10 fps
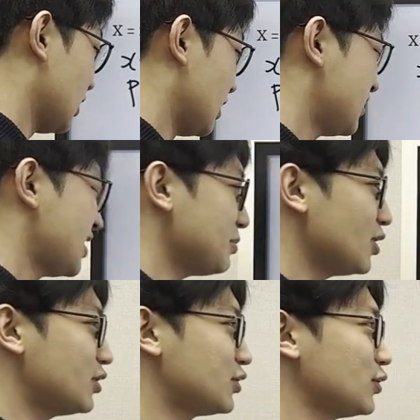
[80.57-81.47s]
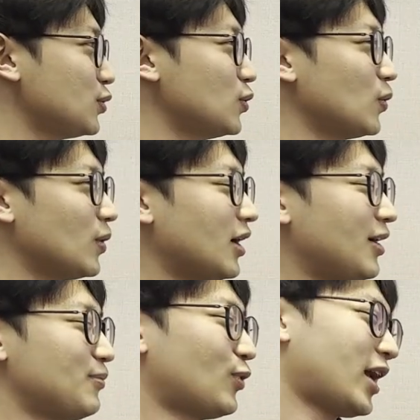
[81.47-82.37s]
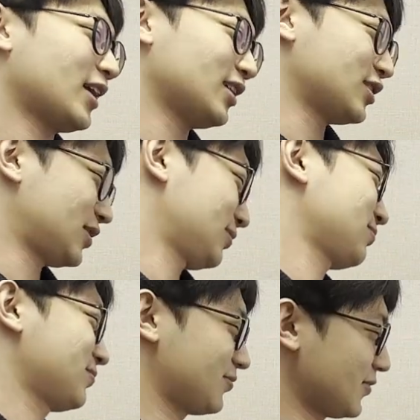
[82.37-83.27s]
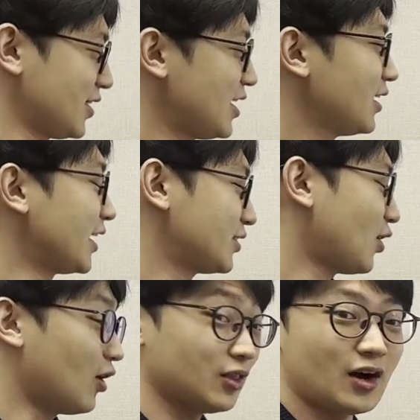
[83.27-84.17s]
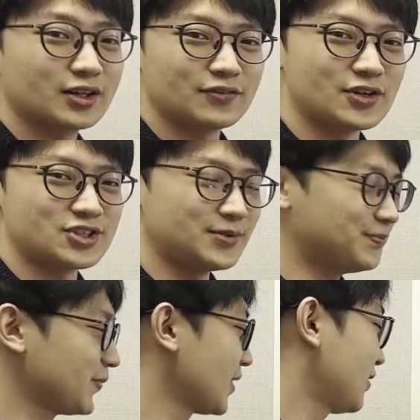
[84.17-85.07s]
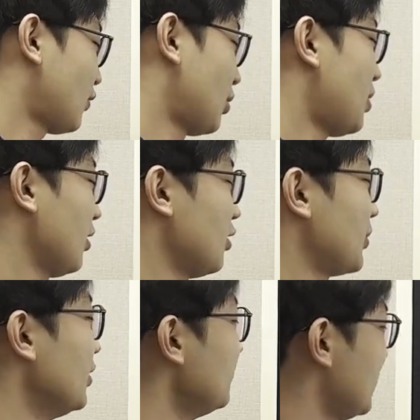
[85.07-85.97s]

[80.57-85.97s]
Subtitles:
is similar to what I like to call long division for a polynomial.